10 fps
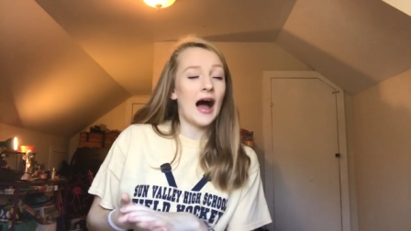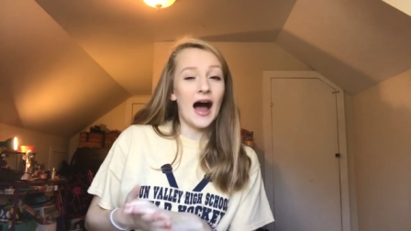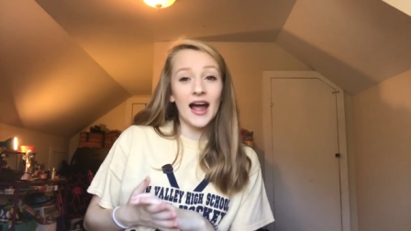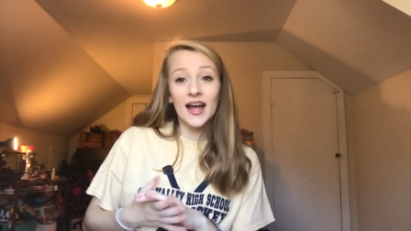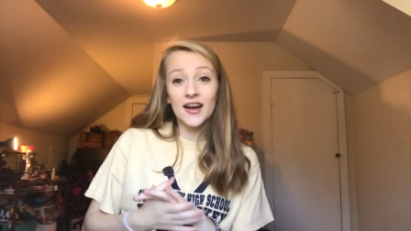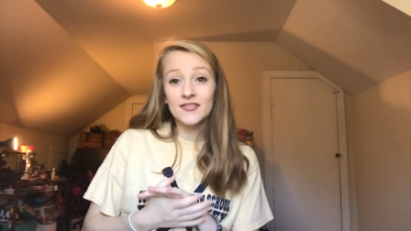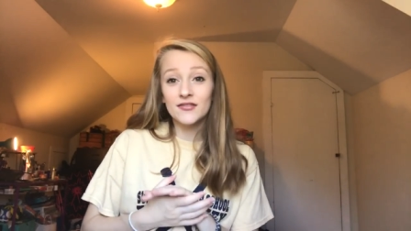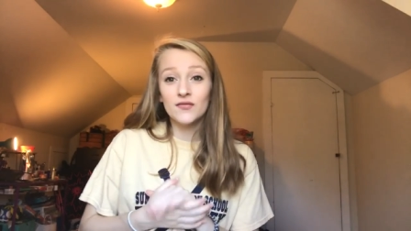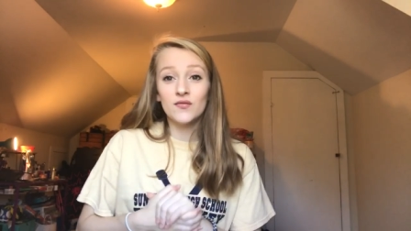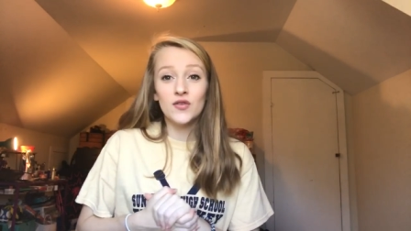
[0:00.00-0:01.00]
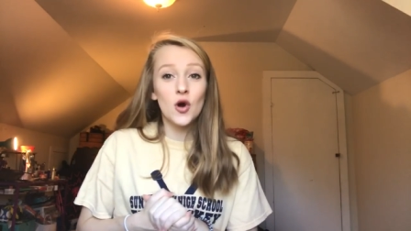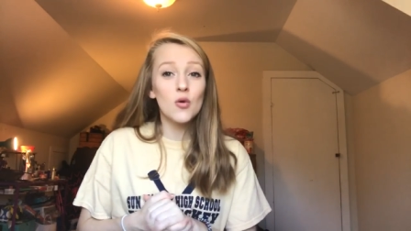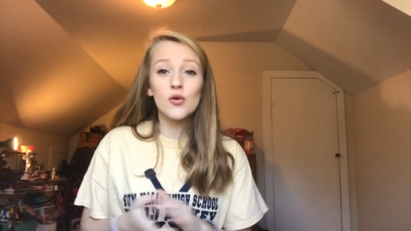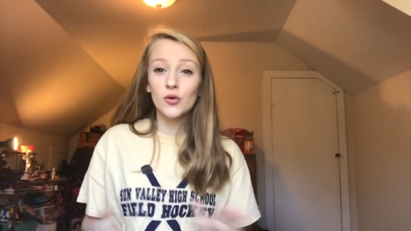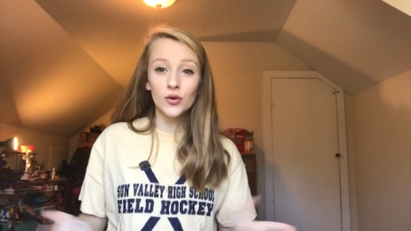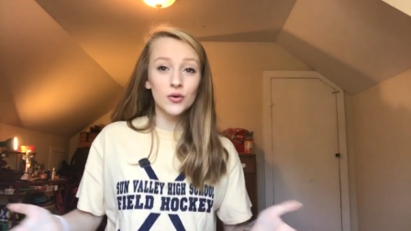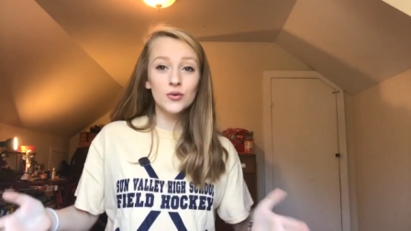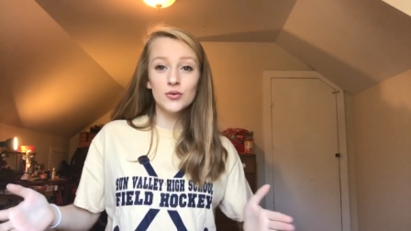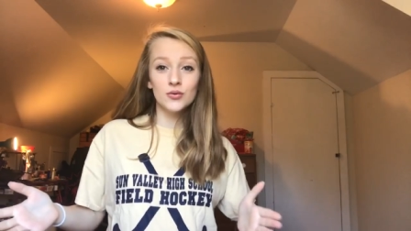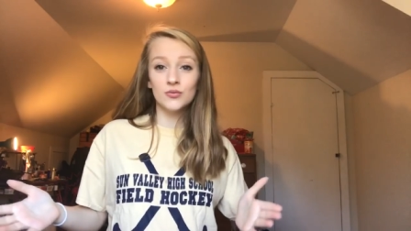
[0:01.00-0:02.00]
I have no
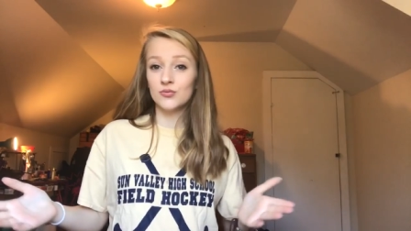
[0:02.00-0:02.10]
clue.